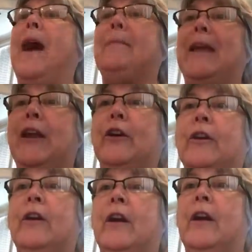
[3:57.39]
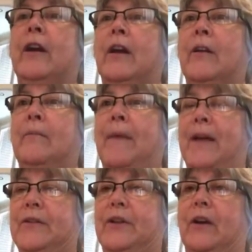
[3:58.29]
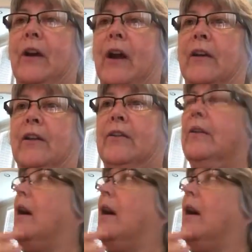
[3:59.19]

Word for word: I'm here, Master. You're.